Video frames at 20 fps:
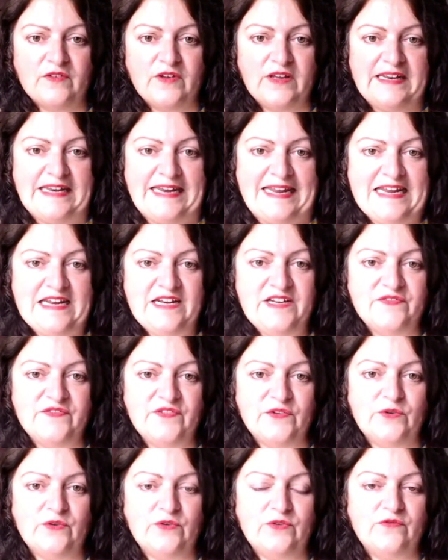need
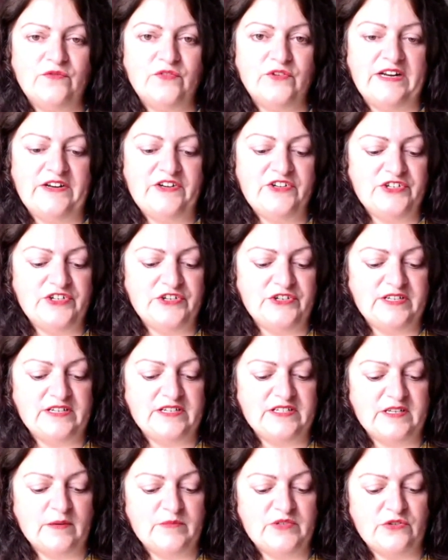for introducing
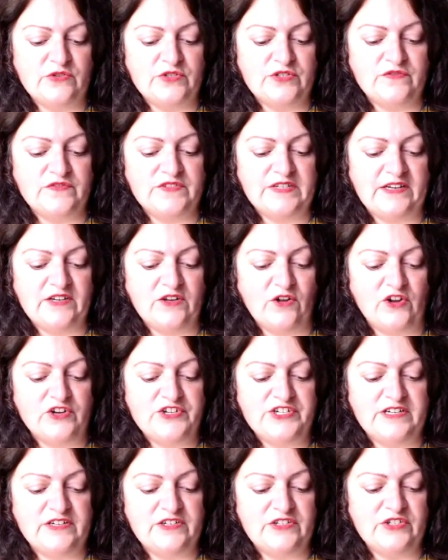some sort of
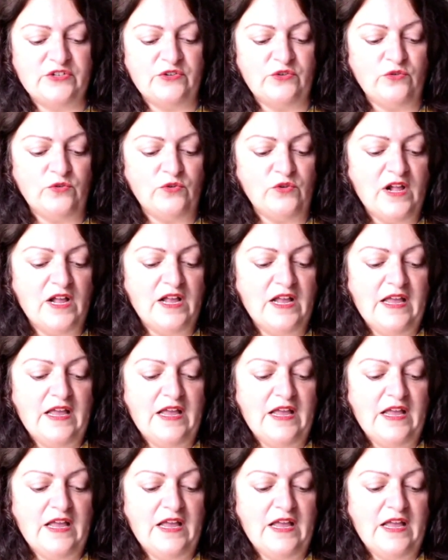technology and tool,